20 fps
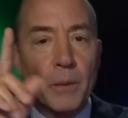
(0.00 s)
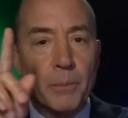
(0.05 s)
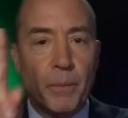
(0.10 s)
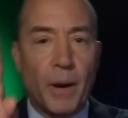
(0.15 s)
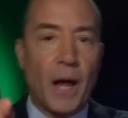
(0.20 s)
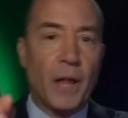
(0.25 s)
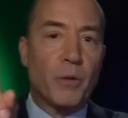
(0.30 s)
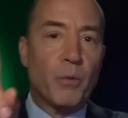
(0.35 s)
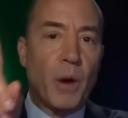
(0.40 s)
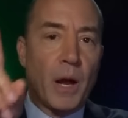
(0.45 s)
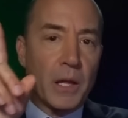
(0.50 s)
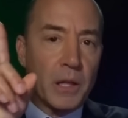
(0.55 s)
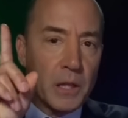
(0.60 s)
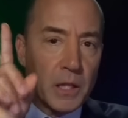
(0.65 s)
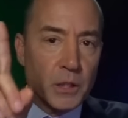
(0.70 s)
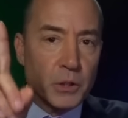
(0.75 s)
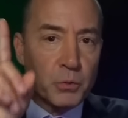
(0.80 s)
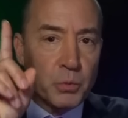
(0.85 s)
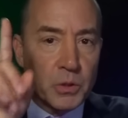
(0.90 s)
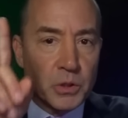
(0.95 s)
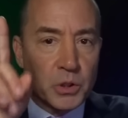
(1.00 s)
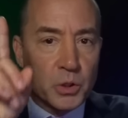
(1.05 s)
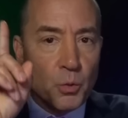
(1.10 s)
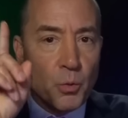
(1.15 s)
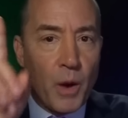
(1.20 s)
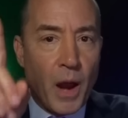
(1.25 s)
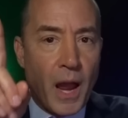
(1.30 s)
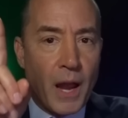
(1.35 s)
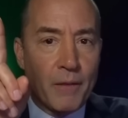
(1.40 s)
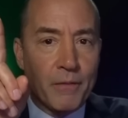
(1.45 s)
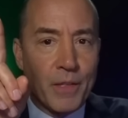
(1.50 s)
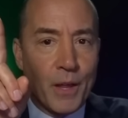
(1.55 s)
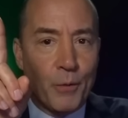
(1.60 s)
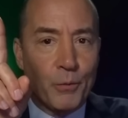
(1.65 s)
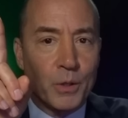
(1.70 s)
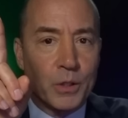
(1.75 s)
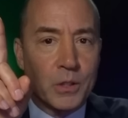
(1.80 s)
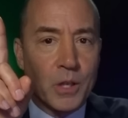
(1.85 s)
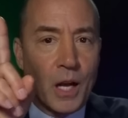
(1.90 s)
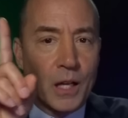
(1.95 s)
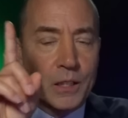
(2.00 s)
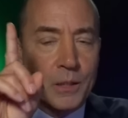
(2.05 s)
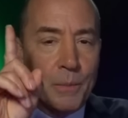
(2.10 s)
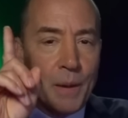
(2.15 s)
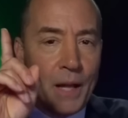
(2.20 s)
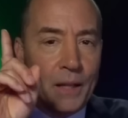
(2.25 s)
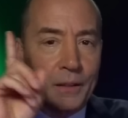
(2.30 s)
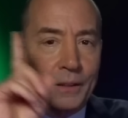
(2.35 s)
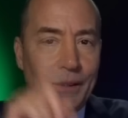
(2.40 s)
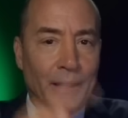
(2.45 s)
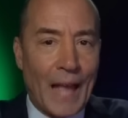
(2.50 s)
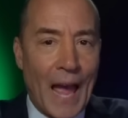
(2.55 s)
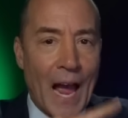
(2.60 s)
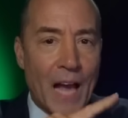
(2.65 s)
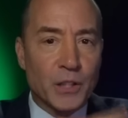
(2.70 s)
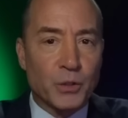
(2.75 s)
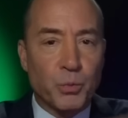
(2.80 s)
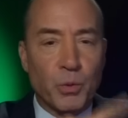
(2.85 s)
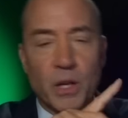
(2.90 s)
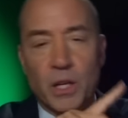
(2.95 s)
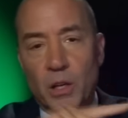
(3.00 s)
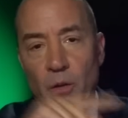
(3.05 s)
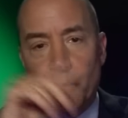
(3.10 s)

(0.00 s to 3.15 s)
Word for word: By the way, this was the wave that we talked about last week.